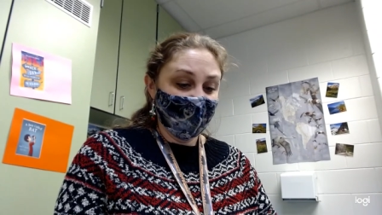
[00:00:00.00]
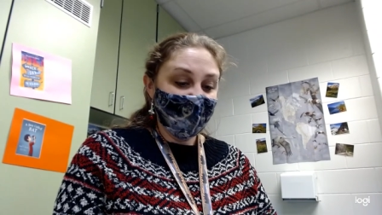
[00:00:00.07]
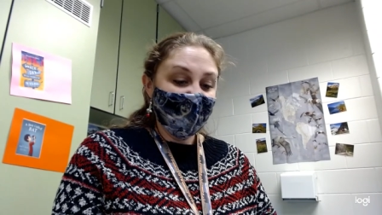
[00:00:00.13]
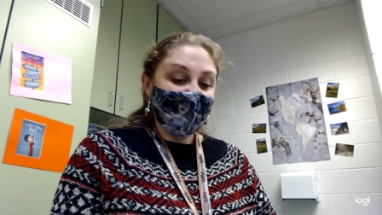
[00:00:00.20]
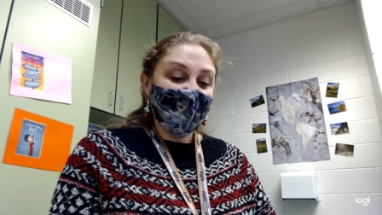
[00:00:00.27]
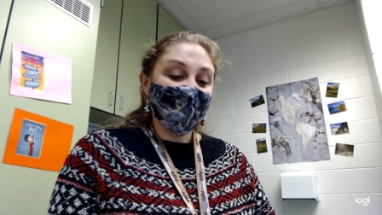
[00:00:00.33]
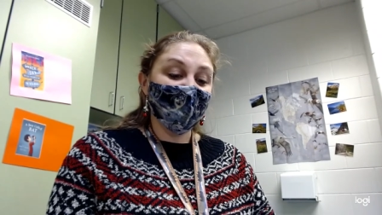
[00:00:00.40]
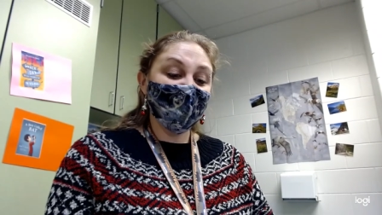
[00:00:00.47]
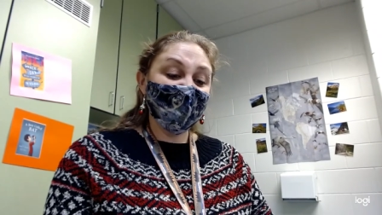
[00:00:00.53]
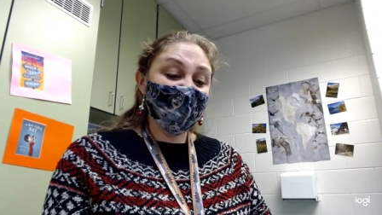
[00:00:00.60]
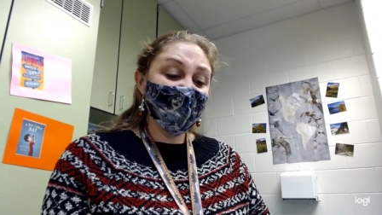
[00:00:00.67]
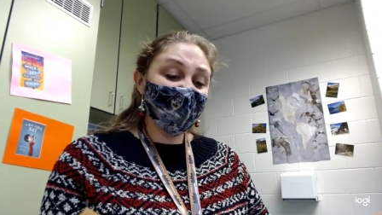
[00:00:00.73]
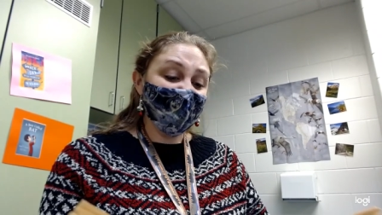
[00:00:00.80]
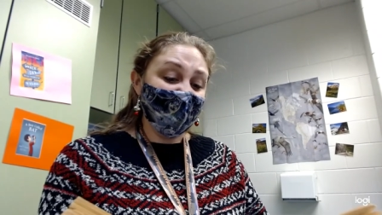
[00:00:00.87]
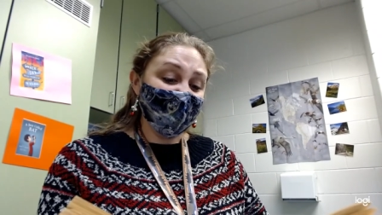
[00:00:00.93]
When you've
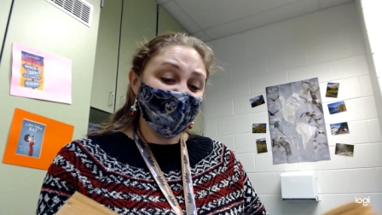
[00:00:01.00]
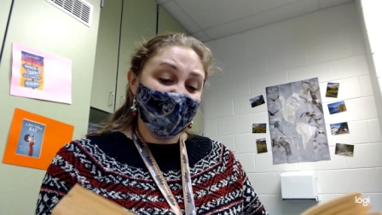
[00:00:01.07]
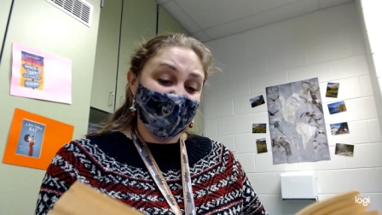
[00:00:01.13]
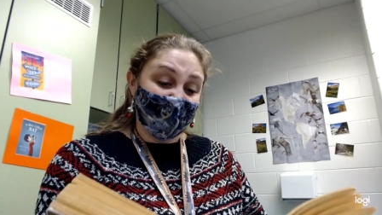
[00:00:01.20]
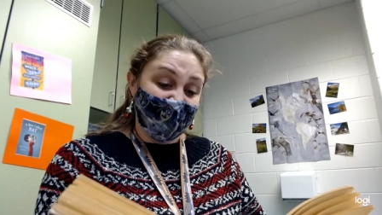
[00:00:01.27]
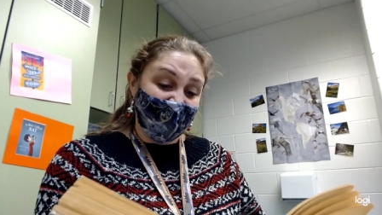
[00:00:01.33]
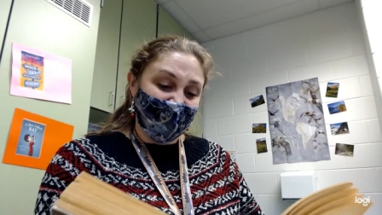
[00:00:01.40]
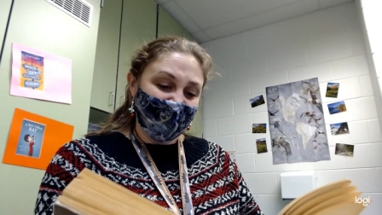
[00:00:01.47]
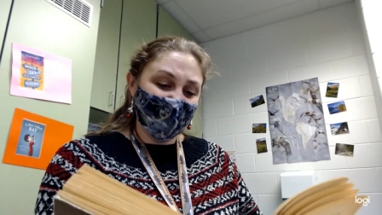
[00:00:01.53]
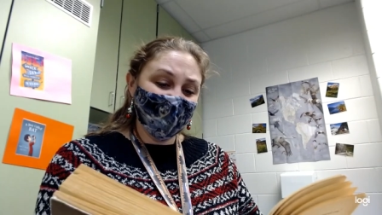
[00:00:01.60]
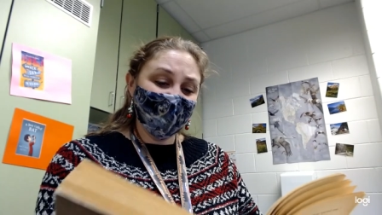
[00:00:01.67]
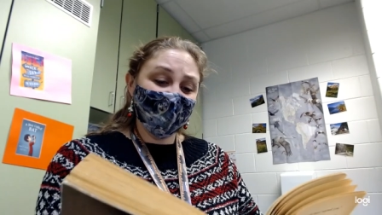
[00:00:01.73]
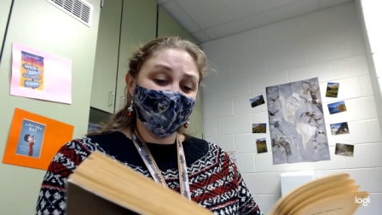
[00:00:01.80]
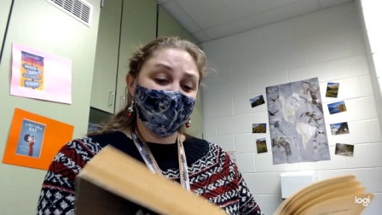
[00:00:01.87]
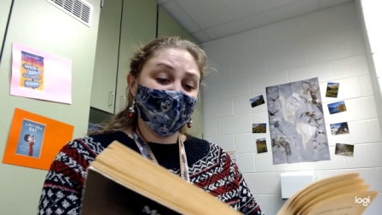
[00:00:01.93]
lived in a cage,
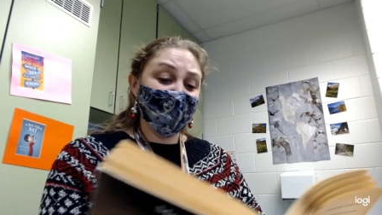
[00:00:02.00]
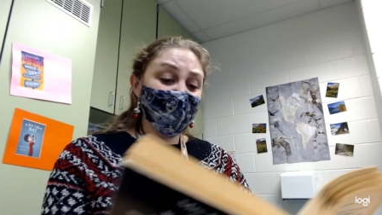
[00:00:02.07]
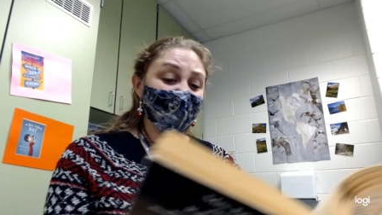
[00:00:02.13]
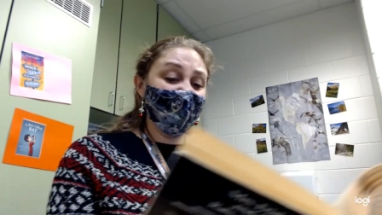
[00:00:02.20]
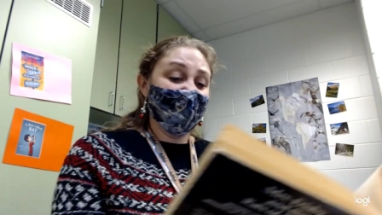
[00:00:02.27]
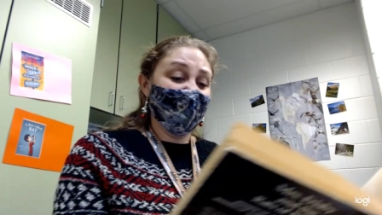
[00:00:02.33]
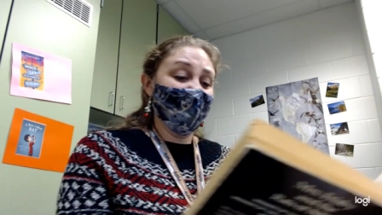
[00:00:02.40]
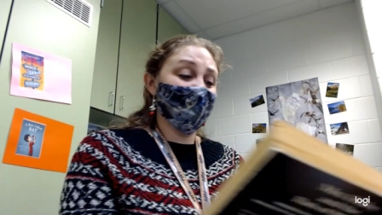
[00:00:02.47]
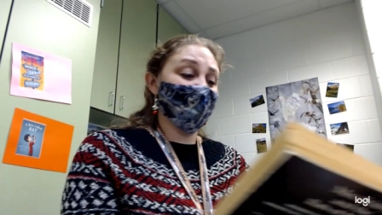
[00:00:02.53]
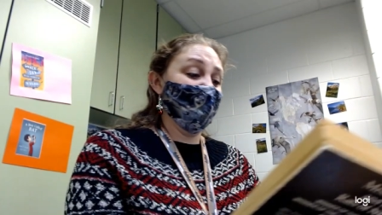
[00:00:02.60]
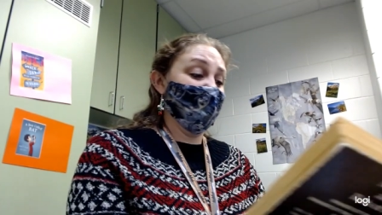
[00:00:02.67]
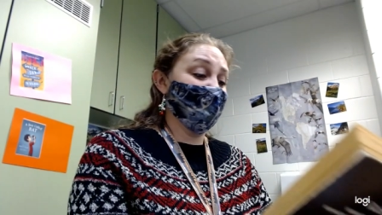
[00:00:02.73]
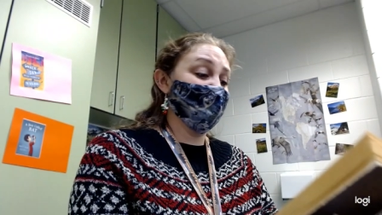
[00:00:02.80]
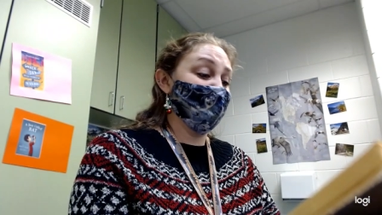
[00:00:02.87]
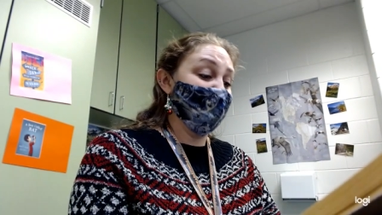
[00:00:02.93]
you can't bear
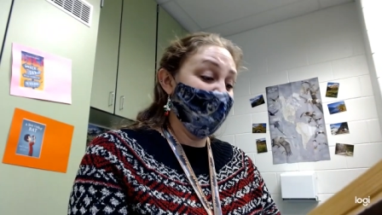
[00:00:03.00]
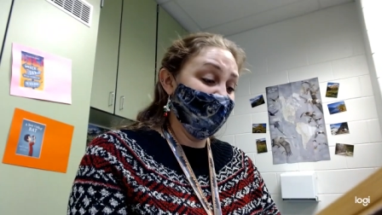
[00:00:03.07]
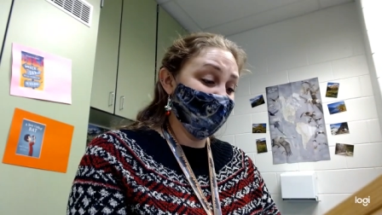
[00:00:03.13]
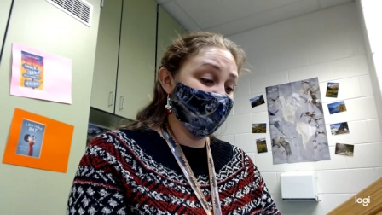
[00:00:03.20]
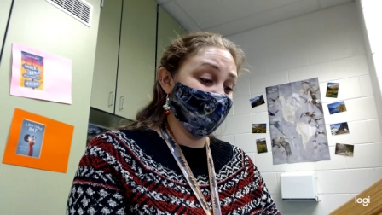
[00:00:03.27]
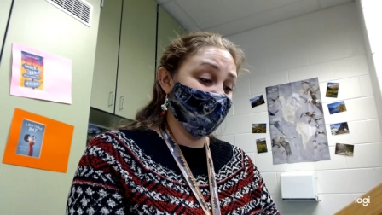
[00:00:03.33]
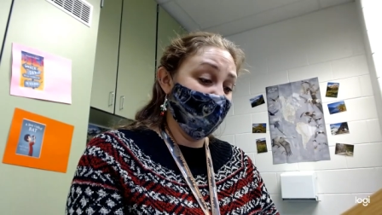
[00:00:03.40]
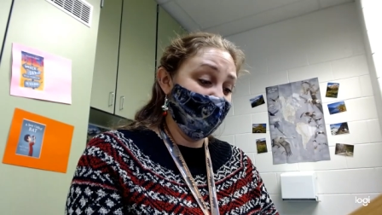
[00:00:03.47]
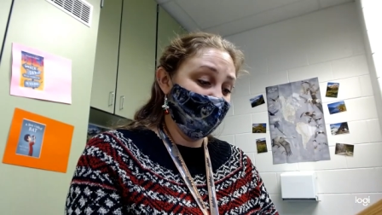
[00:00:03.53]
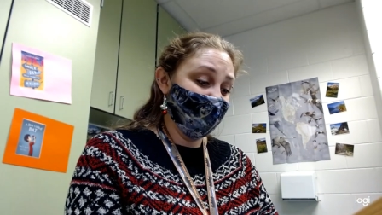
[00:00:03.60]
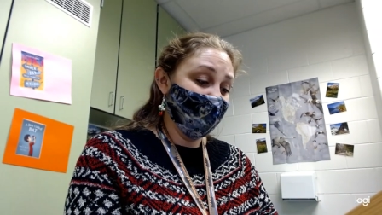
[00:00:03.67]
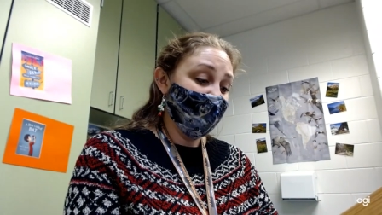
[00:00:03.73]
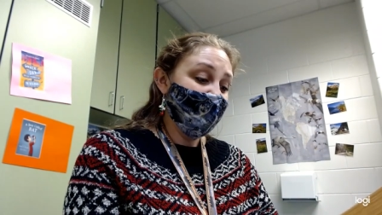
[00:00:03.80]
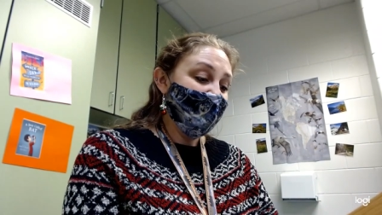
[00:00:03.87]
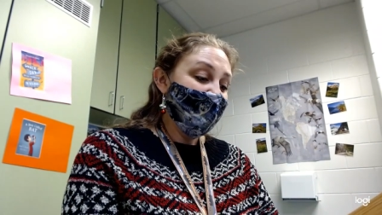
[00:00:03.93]
not to run,
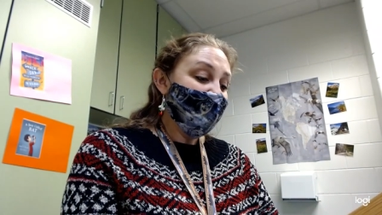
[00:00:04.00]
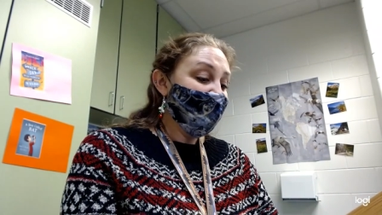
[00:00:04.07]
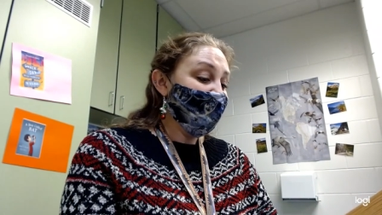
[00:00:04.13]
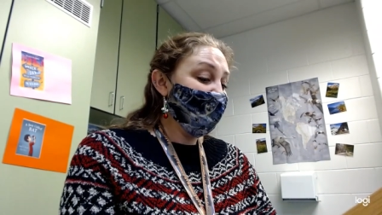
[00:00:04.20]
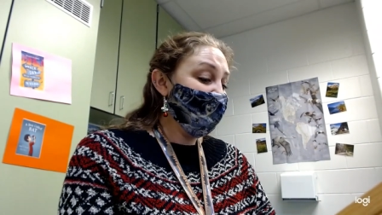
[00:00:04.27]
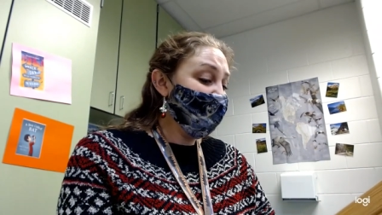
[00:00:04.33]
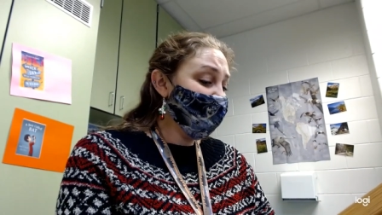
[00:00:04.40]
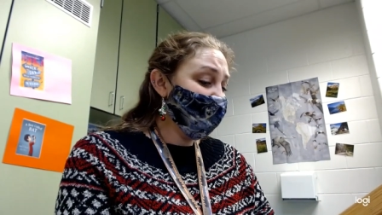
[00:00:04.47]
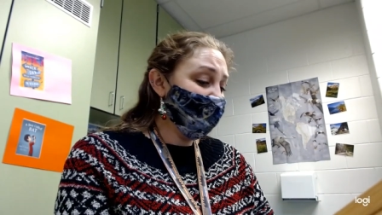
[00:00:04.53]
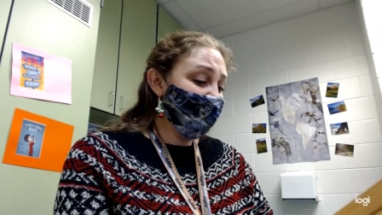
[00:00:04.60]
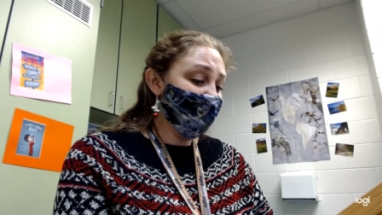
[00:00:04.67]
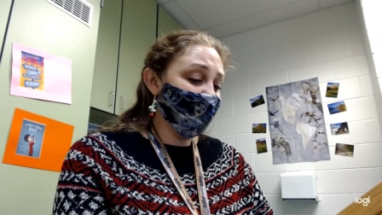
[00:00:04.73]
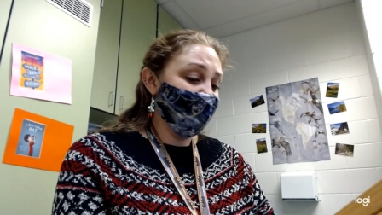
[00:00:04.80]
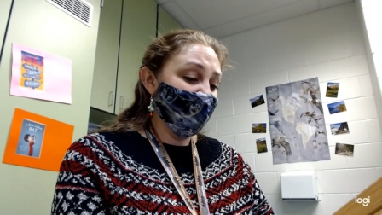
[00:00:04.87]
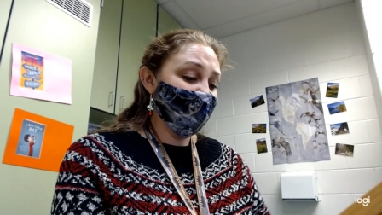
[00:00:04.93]
even if
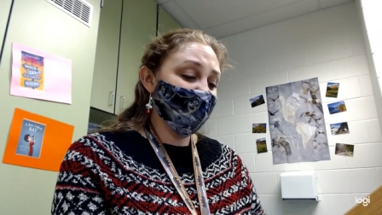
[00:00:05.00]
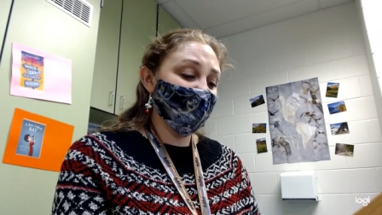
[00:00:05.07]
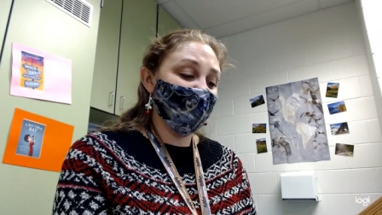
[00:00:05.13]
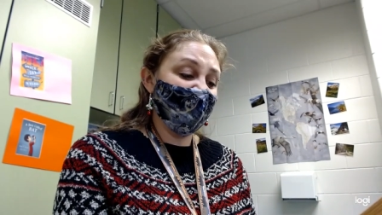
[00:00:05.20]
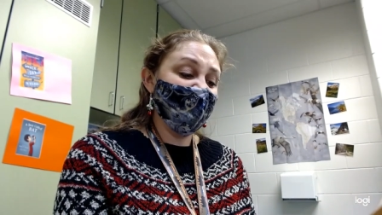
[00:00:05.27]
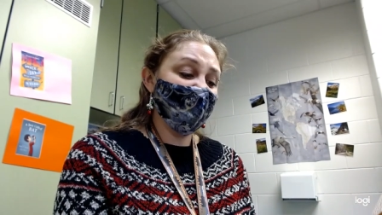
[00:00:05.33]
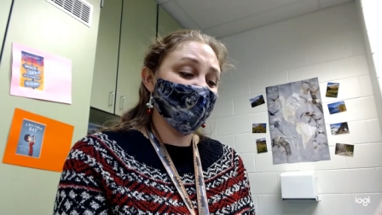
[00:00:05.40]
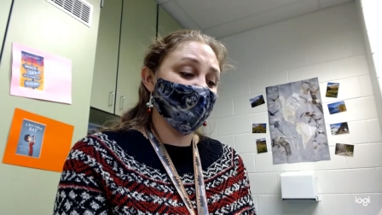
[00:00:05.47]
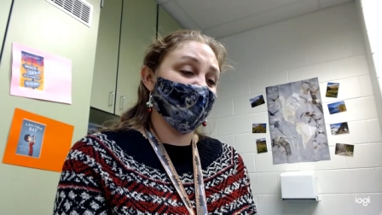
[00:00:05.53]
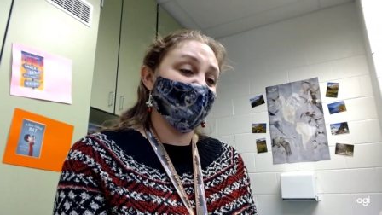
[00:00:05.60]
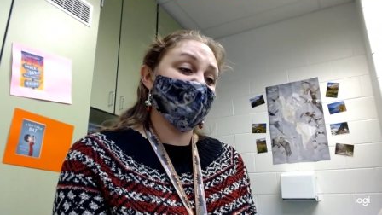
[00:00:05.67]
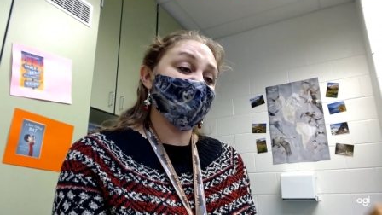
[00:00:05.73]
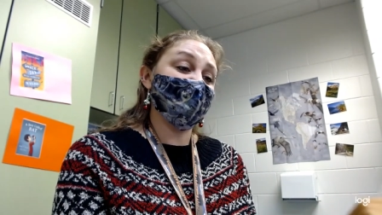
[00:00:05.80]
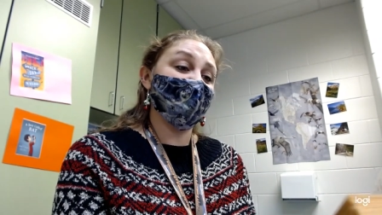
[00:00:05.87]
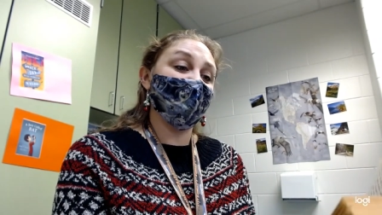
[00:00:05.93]
what you're running toward is
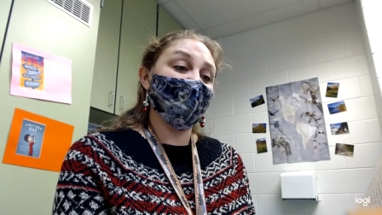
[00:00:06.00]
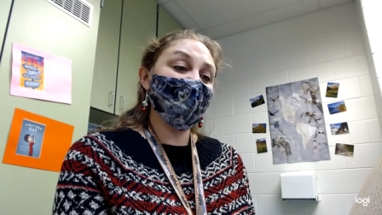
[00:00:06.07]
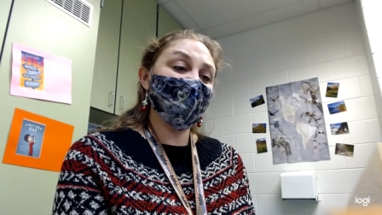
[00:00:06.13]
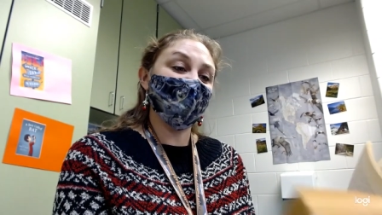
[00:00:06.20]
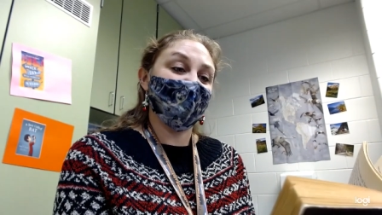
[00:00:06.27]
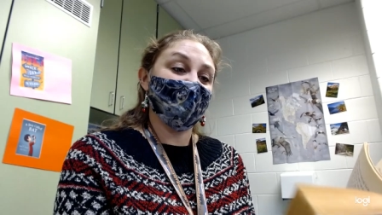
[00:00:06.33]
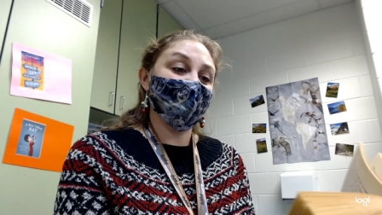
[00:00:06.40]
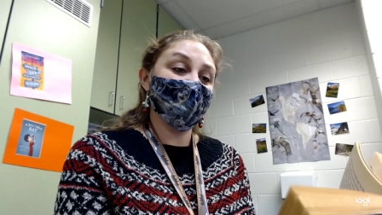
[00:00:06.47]
an illusion.